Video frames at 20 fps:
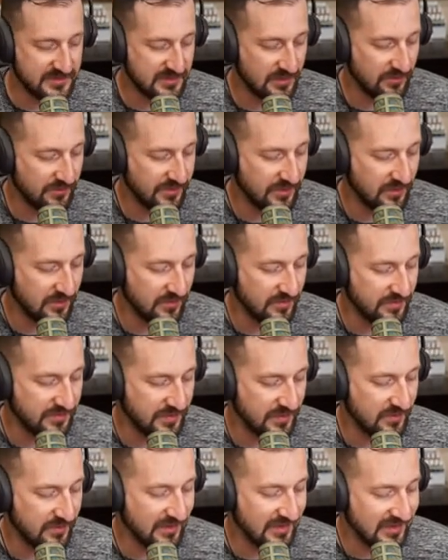so
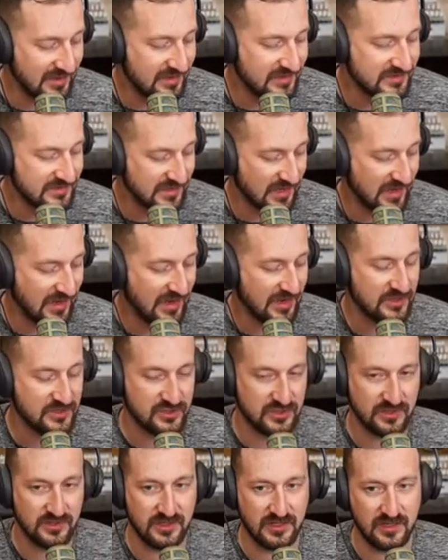there is
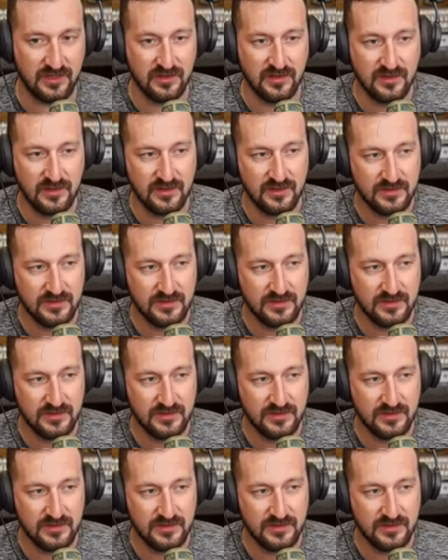actually